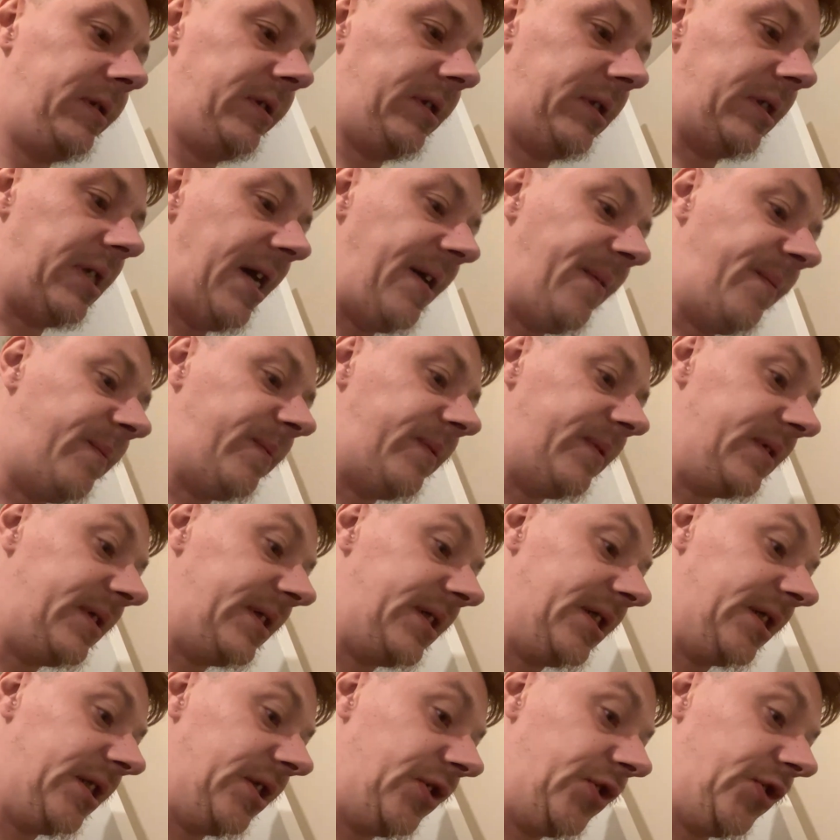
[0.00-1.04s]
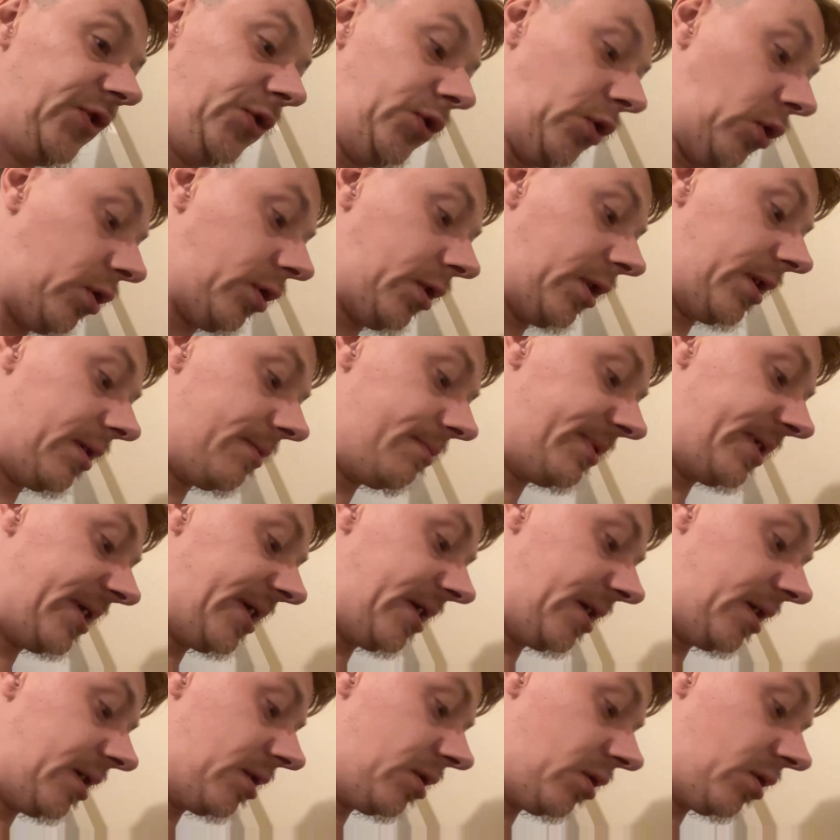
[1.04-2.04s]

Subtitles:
Life is not going to be